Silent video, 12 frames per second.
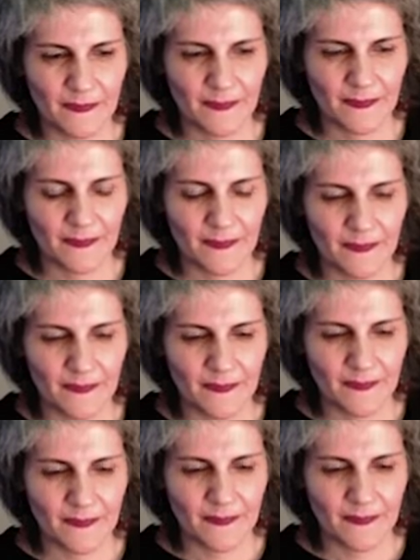
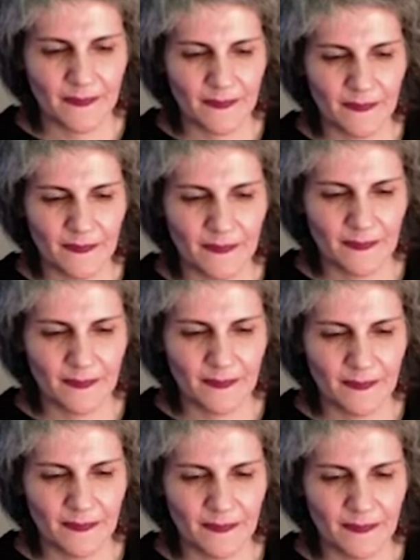
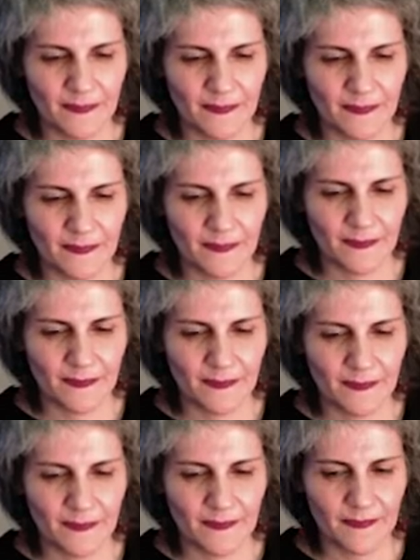
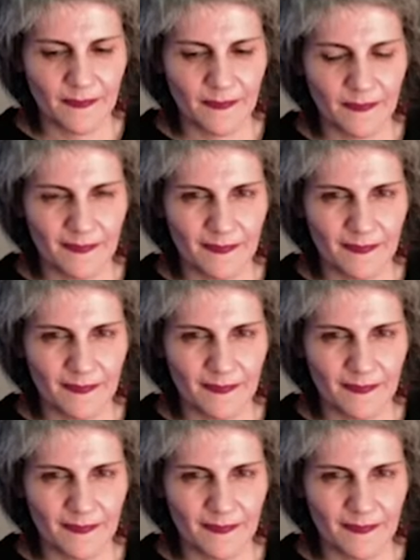The person shown says nothing.